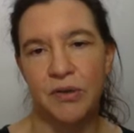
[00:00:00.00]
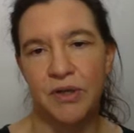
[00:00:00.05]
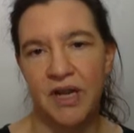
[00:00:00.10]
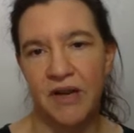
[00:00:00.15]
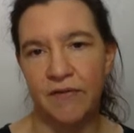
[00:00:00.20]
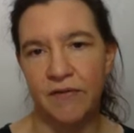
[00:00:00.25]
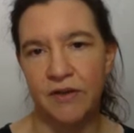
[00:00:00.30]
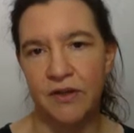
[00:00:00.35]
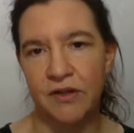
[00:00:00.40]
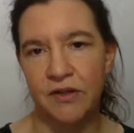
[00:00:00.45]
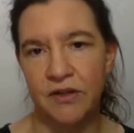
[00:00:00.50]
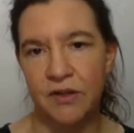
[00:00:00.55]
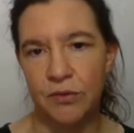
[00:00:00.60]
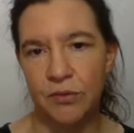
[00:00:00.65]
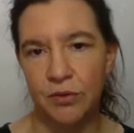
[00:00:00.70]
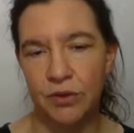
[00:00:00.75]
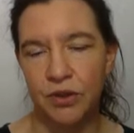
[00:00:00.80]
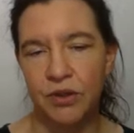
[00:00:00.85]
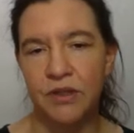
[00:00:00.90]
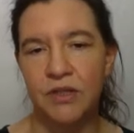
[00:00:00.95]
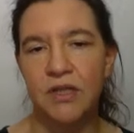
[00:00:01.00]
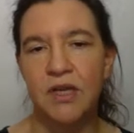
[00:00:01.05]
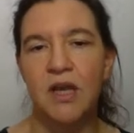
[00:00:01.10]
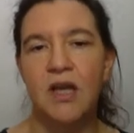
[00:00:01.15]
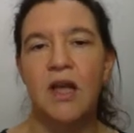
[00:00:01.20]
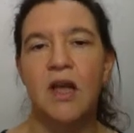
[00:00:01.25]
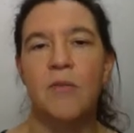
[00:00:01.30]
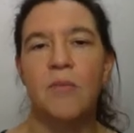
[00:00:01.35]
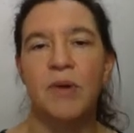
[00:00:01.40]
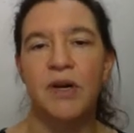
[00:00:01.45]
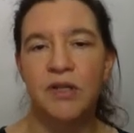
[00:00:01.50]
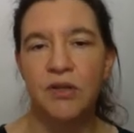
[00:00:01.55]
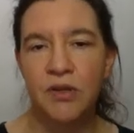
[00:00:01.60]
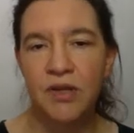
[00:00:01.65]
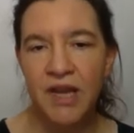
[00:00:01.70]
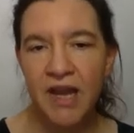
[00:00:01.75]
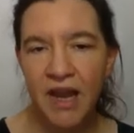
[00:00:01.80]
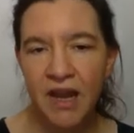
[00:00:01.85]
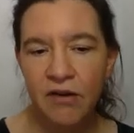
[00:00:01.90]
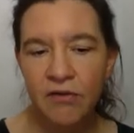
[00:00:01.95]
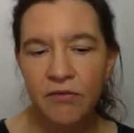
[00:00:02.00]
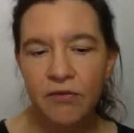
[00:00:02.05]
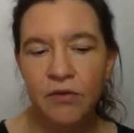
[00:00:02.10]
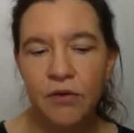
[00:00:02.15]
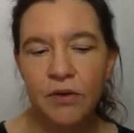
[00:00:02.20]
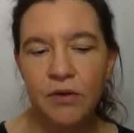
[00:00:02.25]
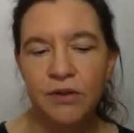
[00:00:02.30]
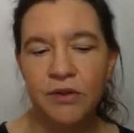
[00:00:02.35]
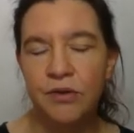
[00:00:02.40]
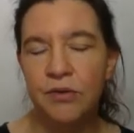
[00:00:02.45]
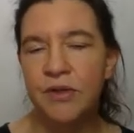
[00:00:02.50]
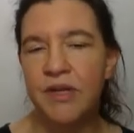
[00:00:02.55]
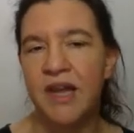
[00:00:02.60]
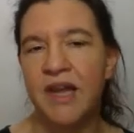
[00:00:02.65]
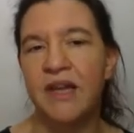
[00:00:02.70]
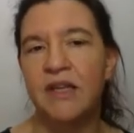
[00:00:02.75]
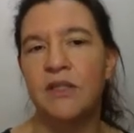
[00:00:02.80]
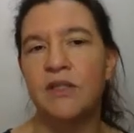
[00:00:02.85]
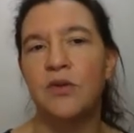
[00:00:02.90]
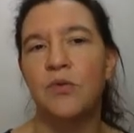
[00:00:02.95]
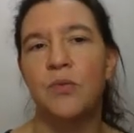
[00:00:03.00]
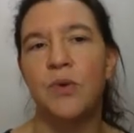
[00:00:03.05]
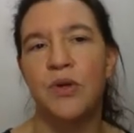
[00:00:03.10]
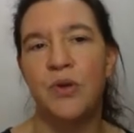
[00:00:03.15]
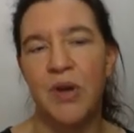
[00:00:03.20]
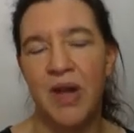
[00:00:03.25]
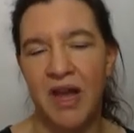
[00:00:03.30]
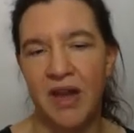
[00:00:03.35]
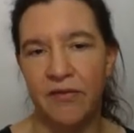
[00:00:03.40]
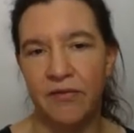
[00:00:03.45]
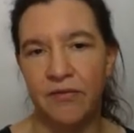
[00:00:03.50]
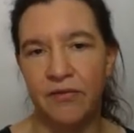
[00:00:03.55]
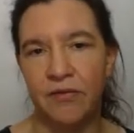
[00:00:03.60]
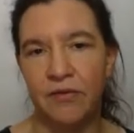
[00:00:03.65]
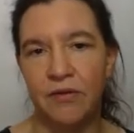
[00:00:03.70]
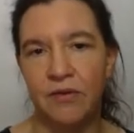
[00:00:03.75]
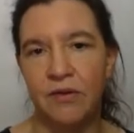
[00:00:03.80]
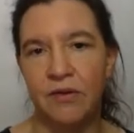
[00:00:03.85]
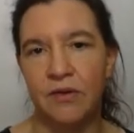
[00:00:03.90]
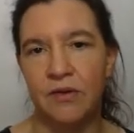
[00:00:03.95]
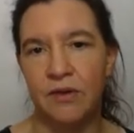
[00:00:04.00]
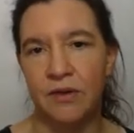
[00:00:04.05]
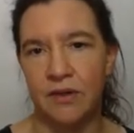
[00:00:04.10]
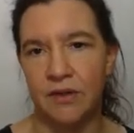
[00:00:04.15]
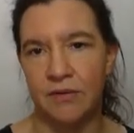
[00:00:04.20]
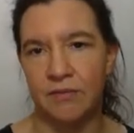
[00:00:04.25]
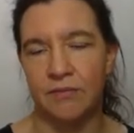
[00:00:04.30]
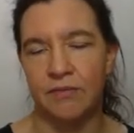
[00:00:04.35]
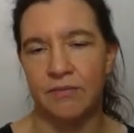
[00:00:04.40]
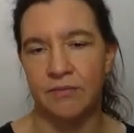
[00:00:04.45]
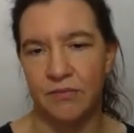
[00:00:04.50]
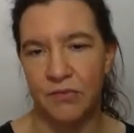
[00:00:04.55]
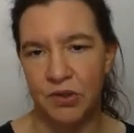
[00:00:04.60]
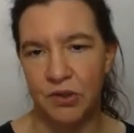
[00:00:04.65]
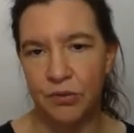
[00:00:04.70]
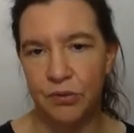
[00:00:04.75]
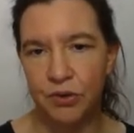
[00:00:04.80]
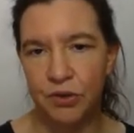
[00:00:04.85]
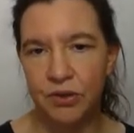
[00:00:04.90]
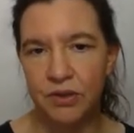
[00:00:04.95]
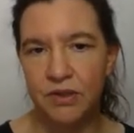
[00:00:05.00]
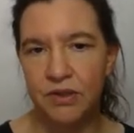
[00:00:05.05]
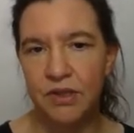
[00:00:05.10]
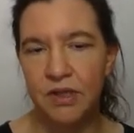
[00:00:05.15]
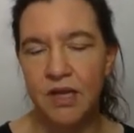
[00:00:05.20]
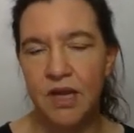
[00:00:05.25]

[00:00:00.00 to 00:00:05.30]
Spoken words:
have solutions. But you can fall into a case where you have solutions.